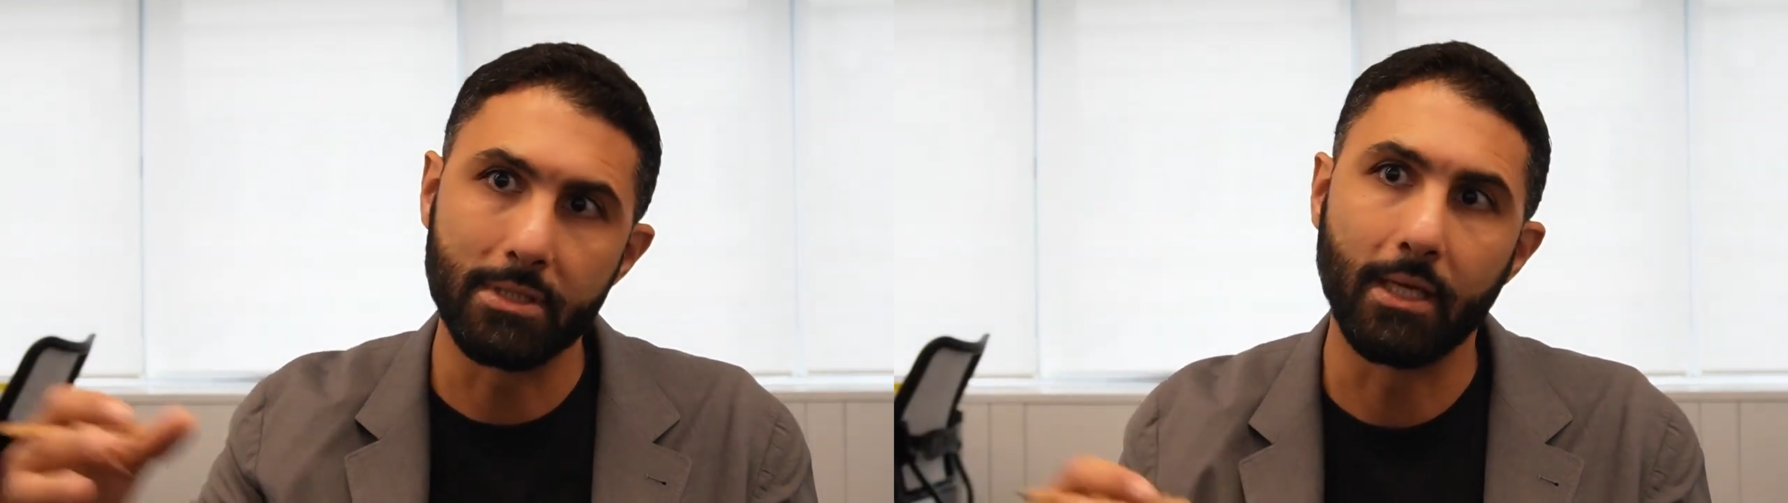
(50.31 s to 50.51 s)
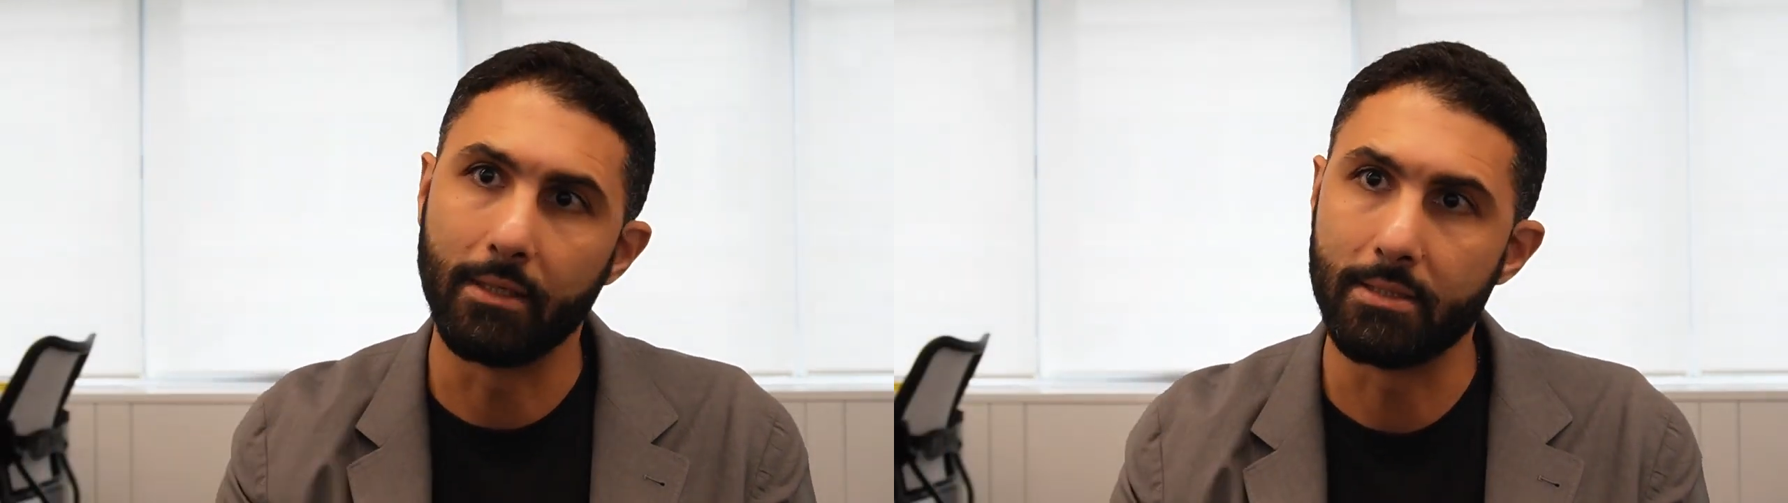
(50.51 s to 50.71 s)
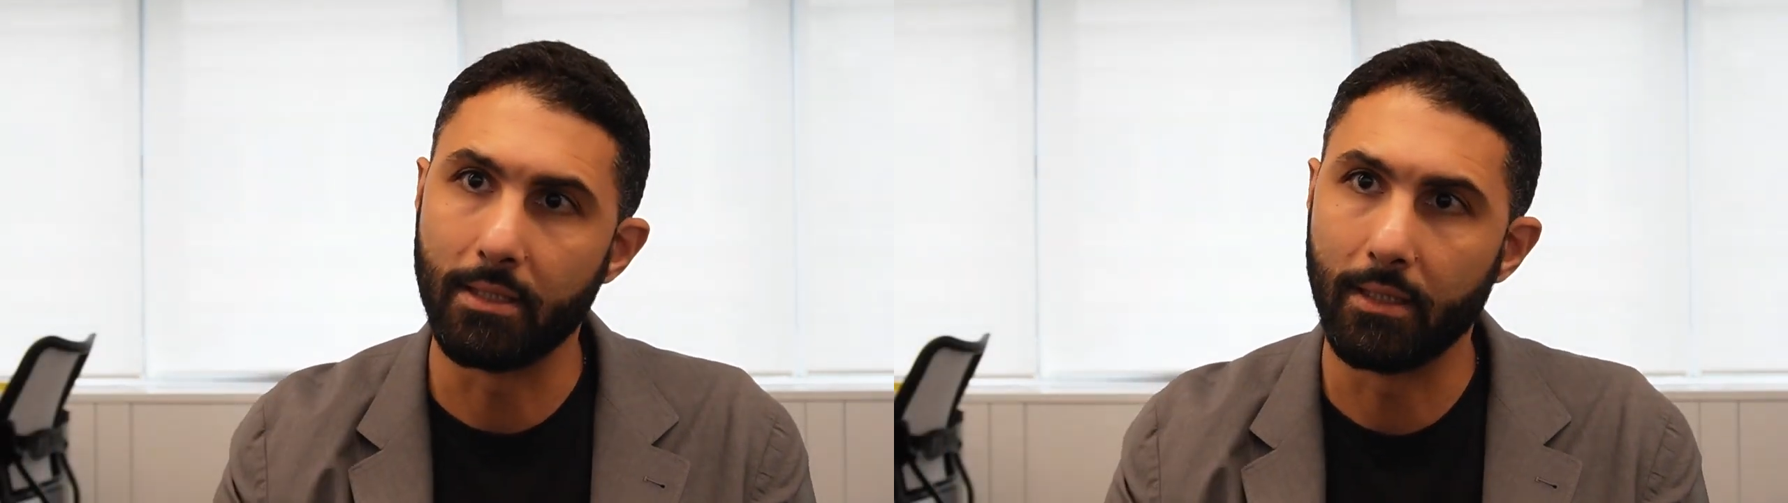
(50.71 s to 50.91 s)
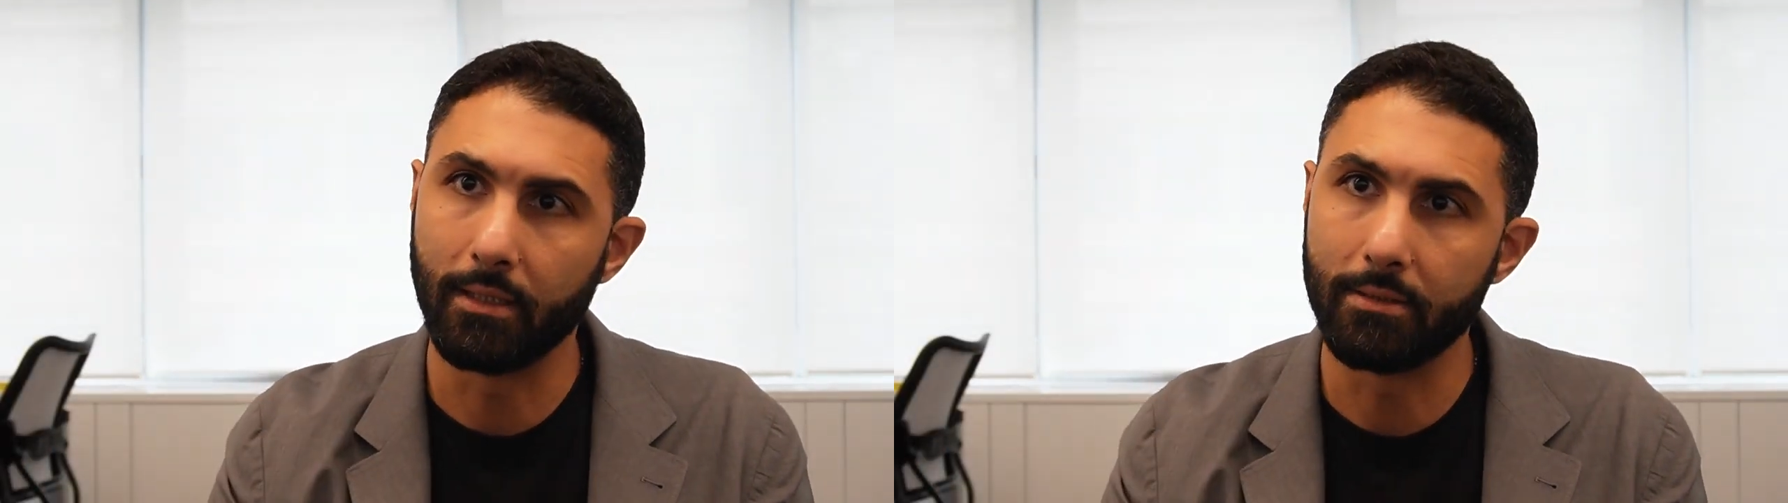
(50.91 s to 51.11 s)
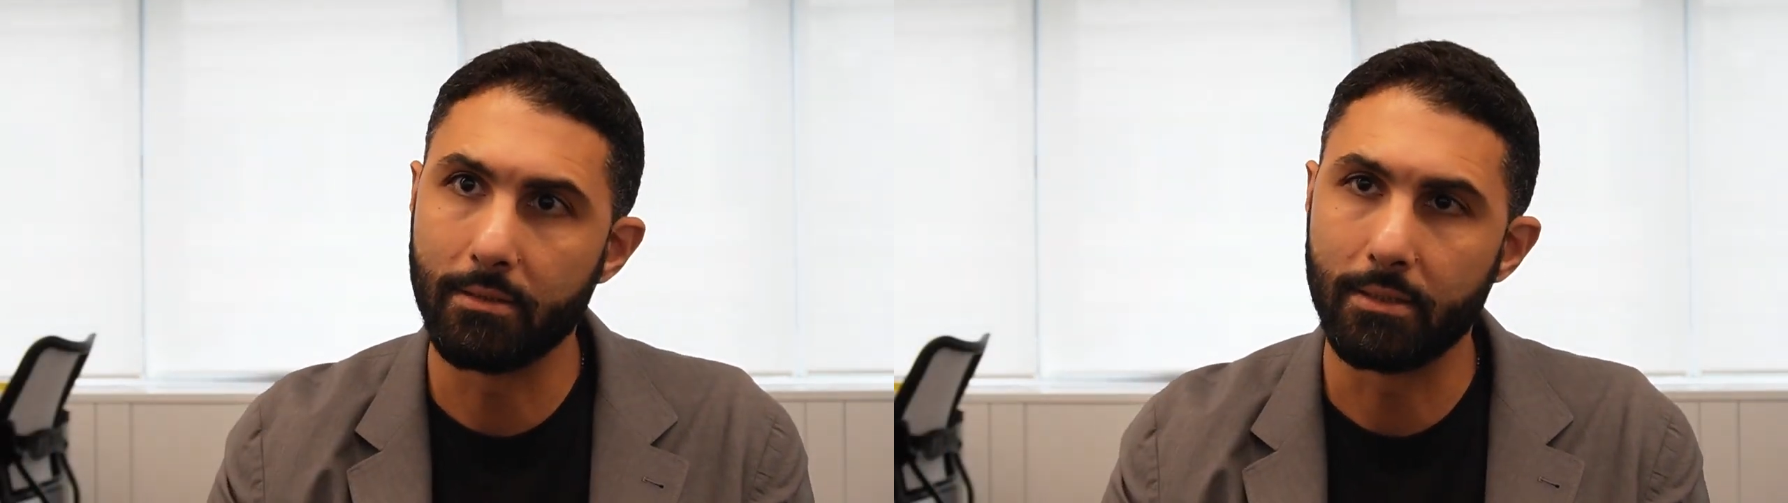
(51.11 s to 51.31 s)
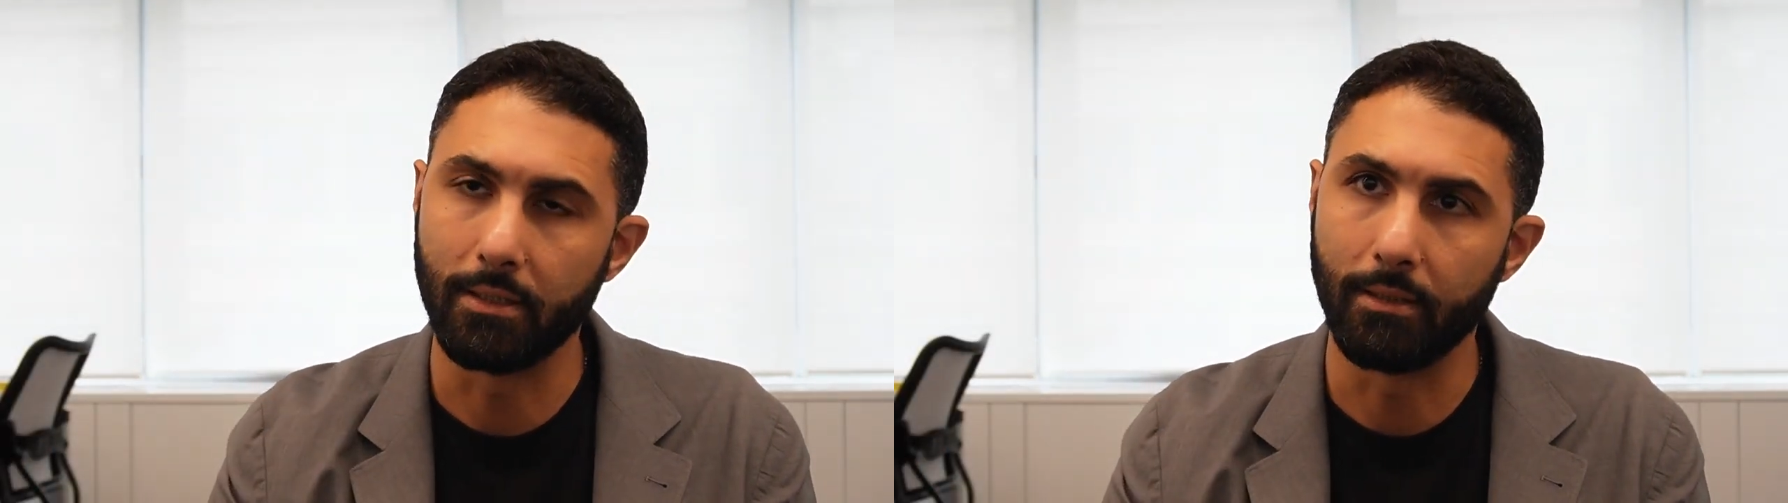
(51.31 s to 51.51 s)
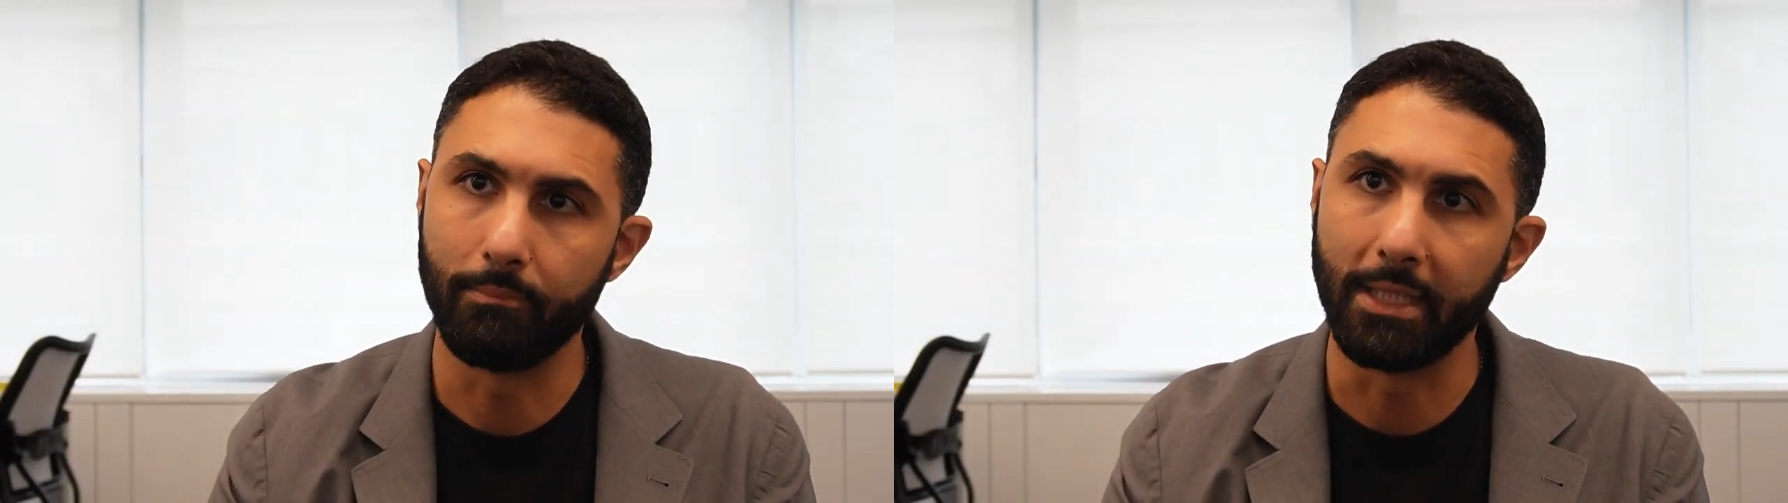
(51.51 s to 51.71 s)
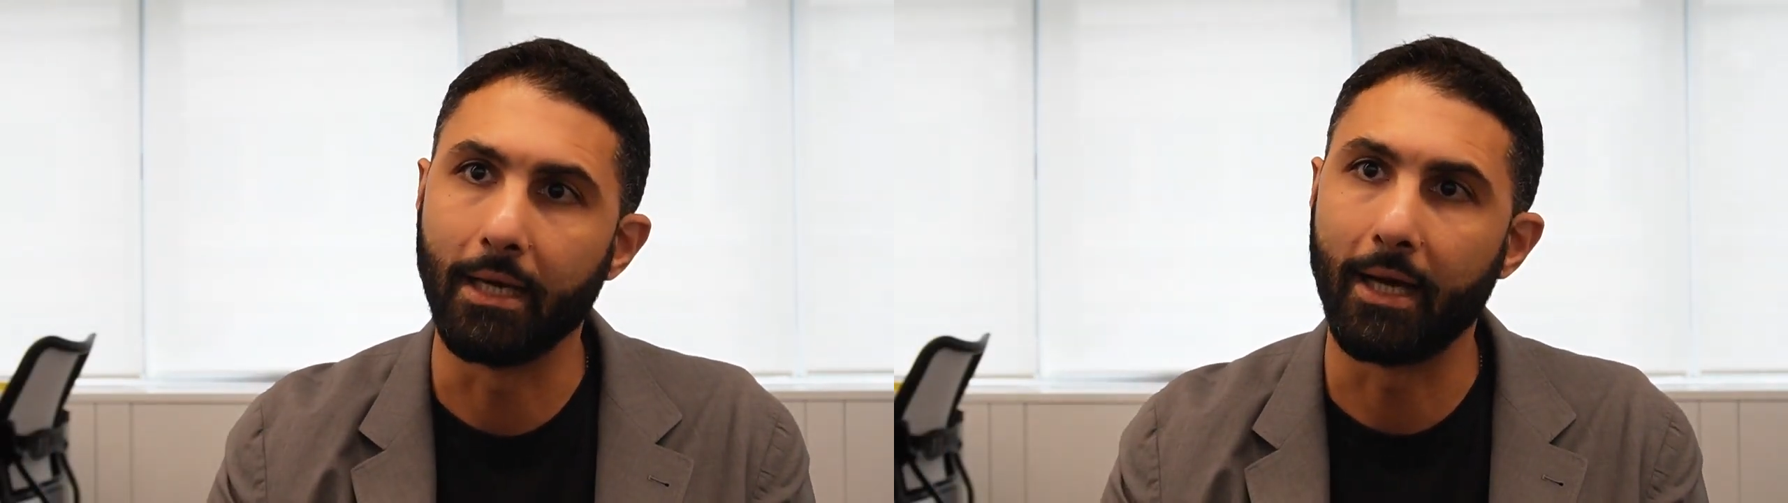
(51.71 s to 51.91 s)
tend to
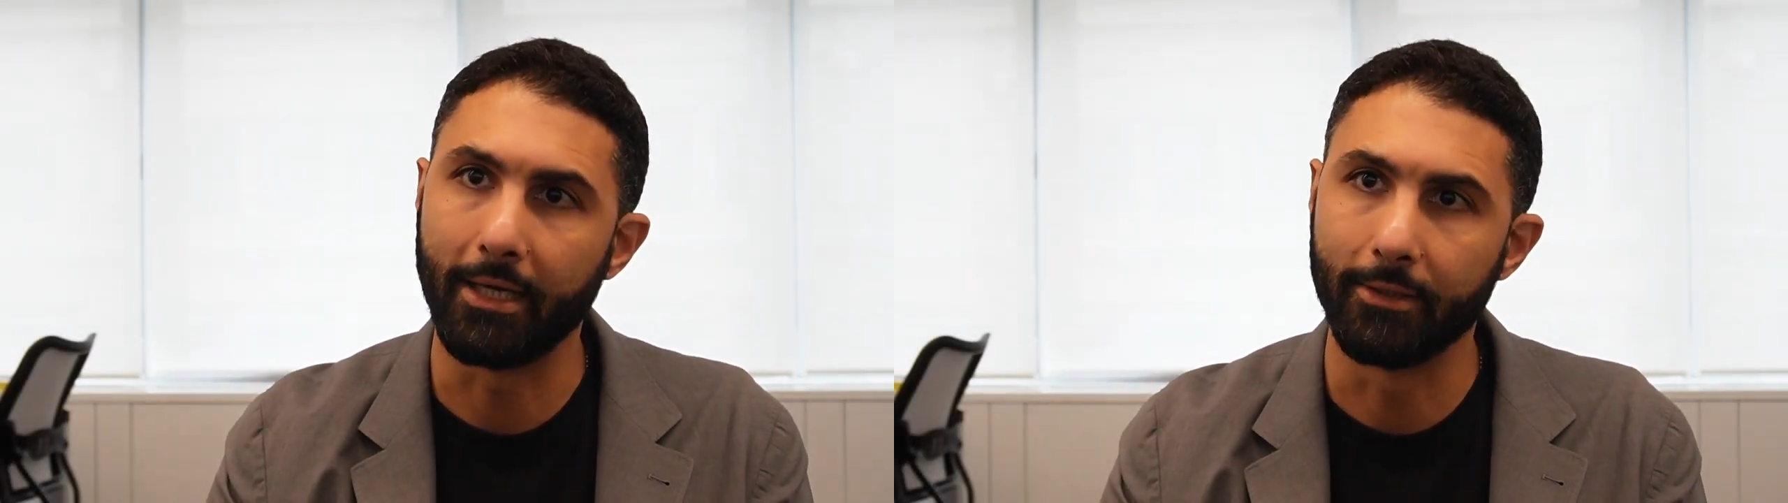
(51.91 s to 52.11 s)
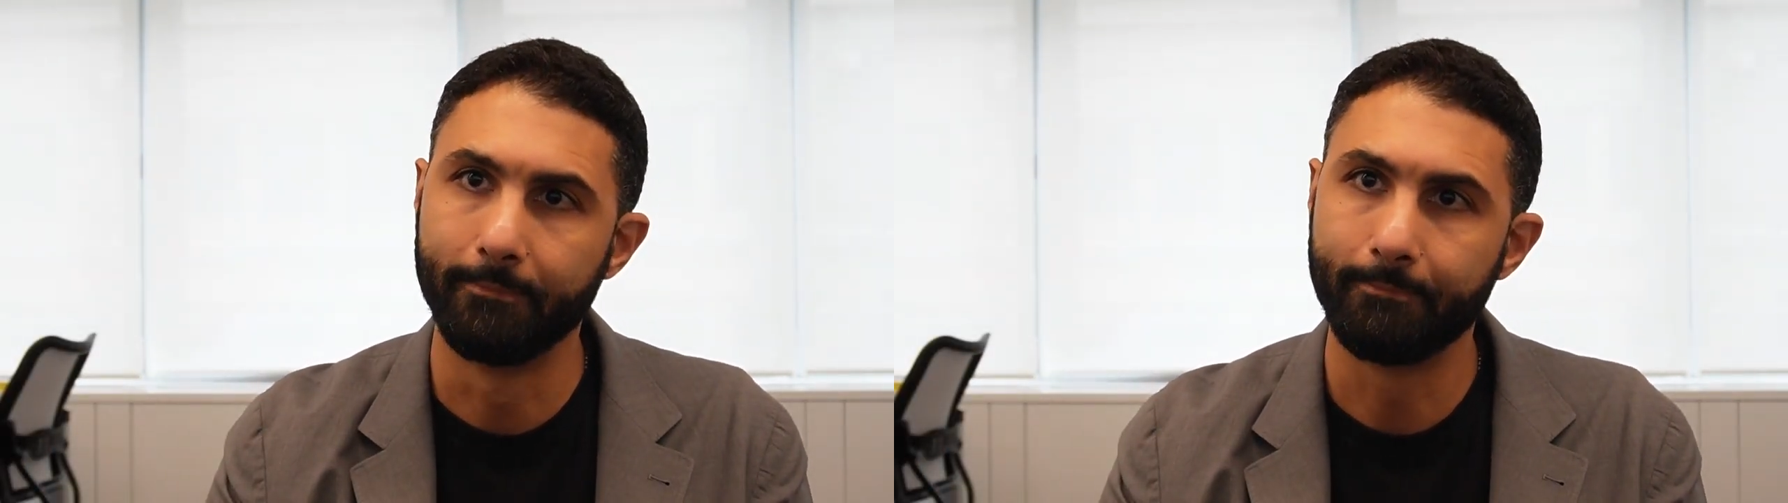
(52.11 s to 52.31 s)
be higher.